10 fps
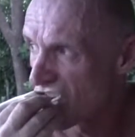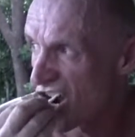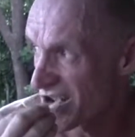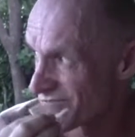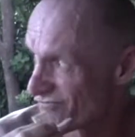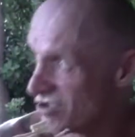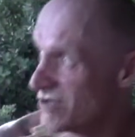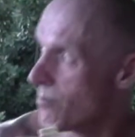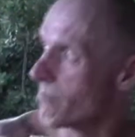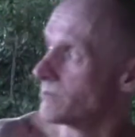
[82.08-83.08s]
I could be,
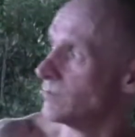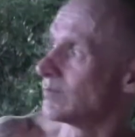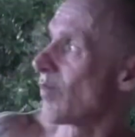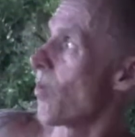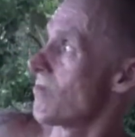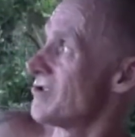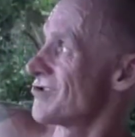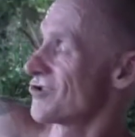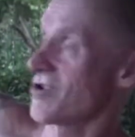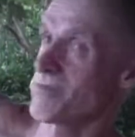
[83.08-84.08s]
when I
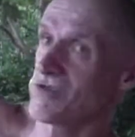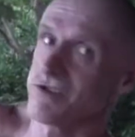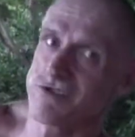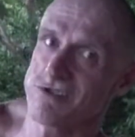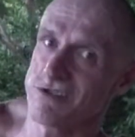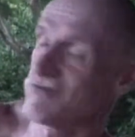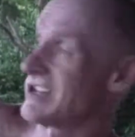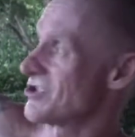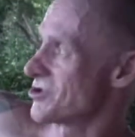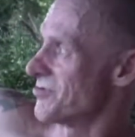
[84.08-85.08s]
was up, I tried to
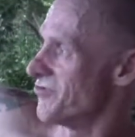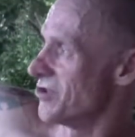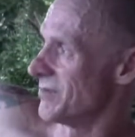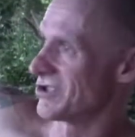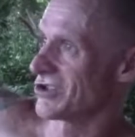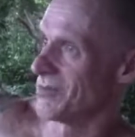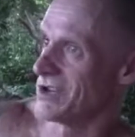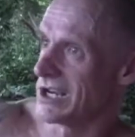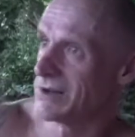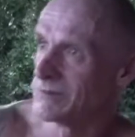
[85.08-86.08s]
run just before up the top
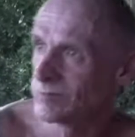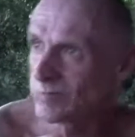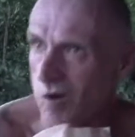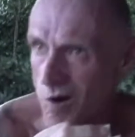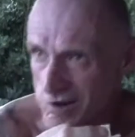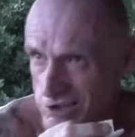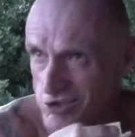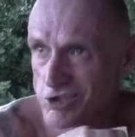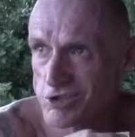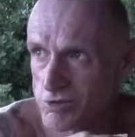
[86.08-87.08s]
there. I
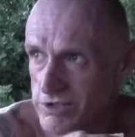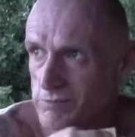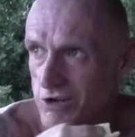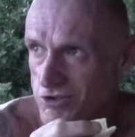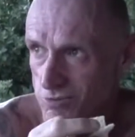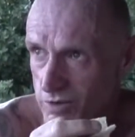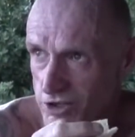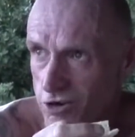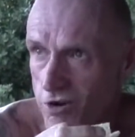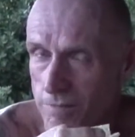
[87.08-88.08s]
could see 20 boats in one
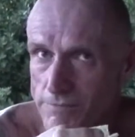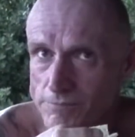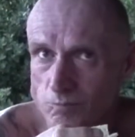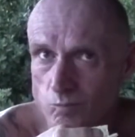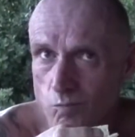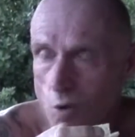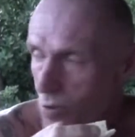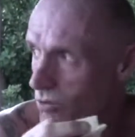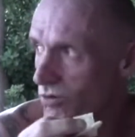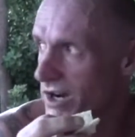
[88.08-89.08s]
time,
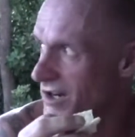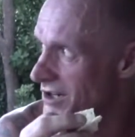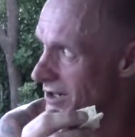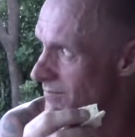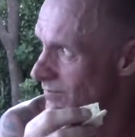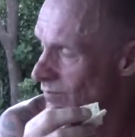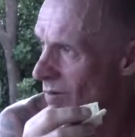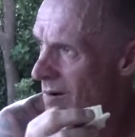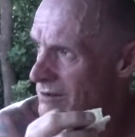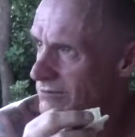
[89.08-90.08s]
all around here.
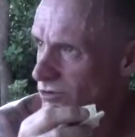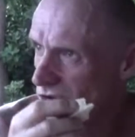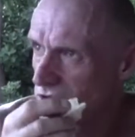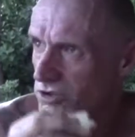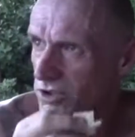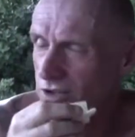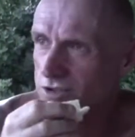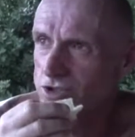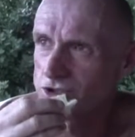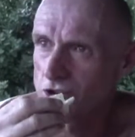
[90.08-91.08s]
There's, you know,
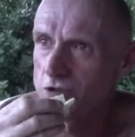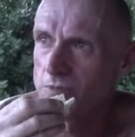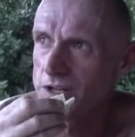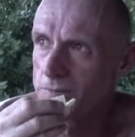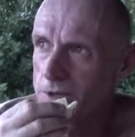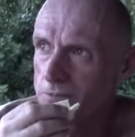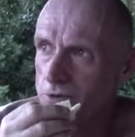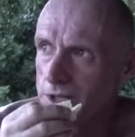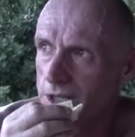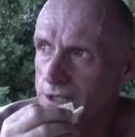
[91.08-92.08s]
there's so many
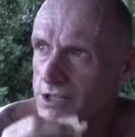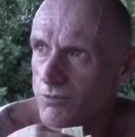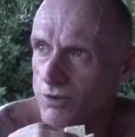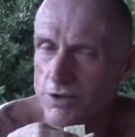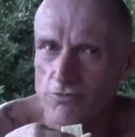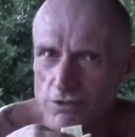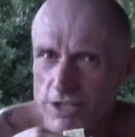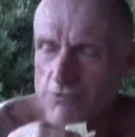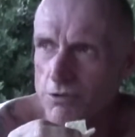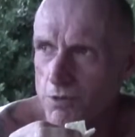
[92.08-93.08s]
people here, and yet we're in a
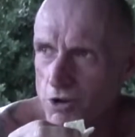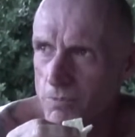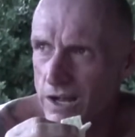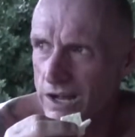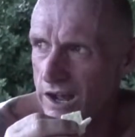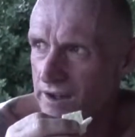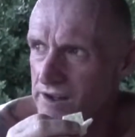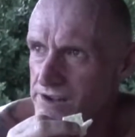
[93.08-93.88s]
really remote part.